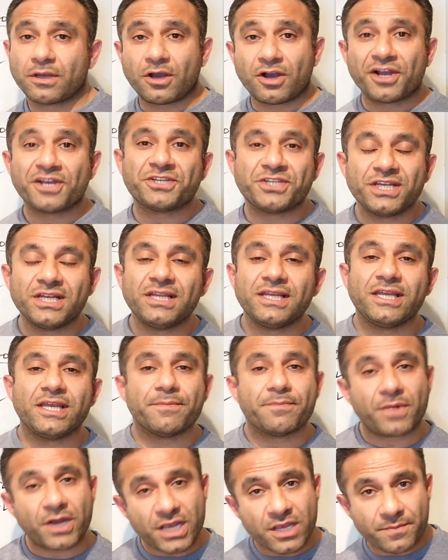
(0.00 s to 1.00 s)
Now
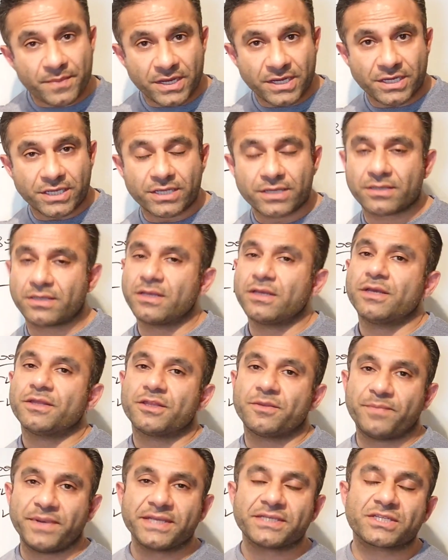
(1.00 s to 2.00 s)
ideally, in my opinion,
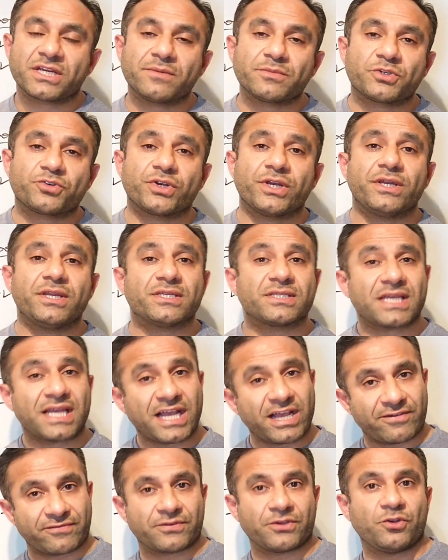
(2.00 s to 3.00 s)
the best time to train
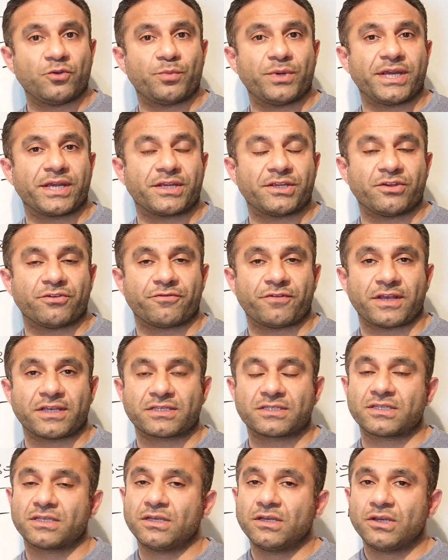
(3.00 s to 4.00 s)
is after you're breaking your
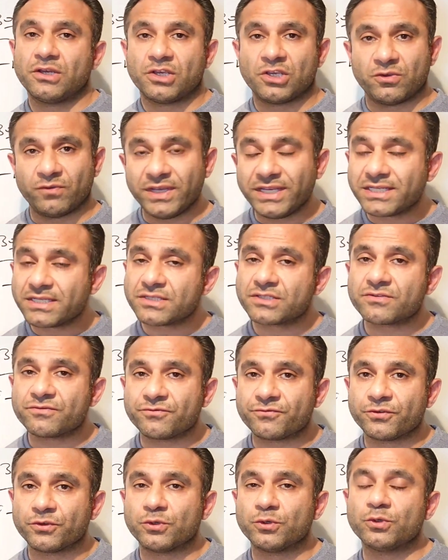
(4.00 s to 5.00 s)
fast. You've eaten
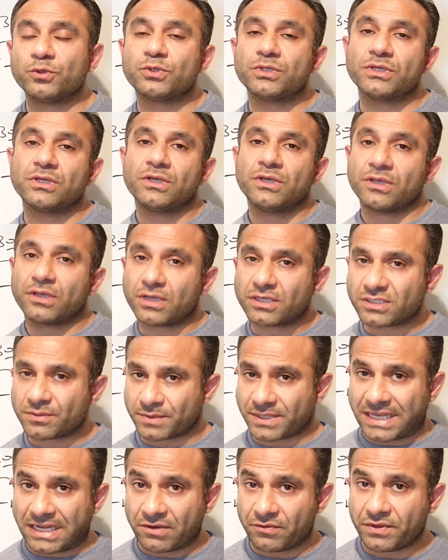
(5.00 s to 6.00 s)
some food, got
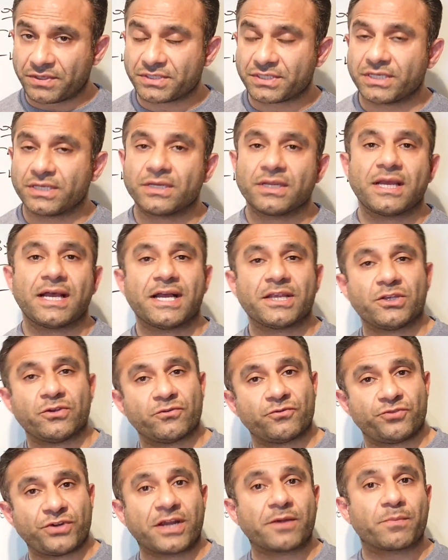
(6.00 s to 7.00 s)
some calories in, and
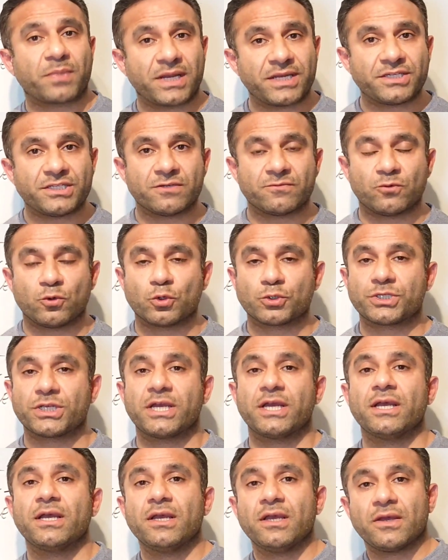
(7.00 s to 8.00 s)
you've drank plenty of
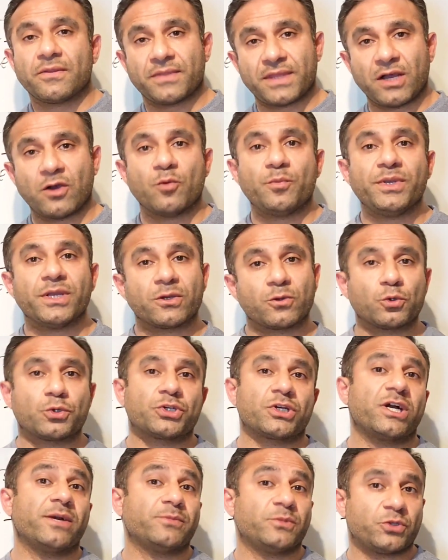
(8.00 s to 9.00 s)
water. That would be a
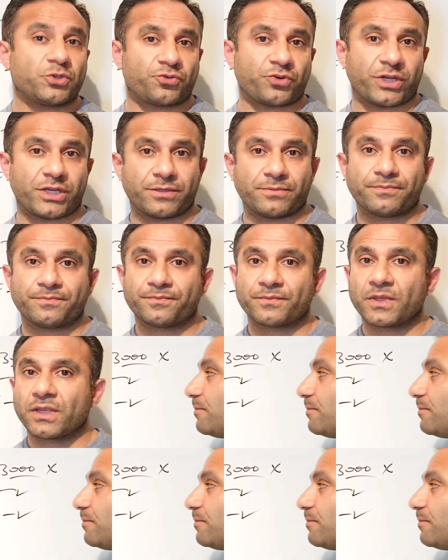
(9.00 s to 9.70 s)
good time to train.